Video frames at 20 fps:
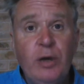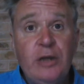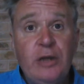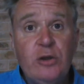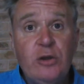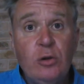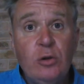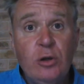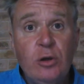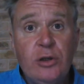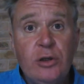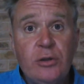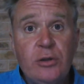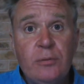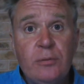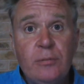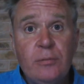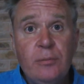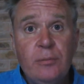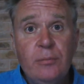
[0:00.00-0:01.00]

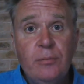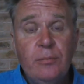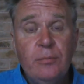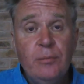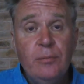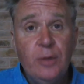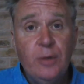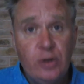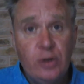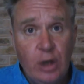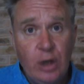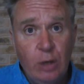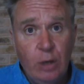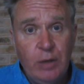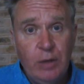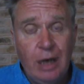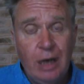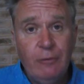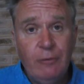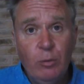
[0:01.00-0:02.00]
enjoys the show
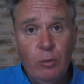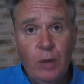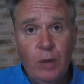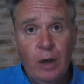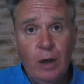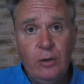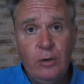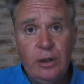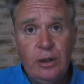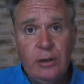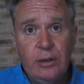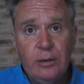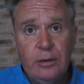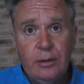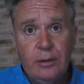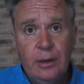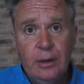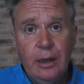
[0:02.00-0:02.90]
that I've uploaded,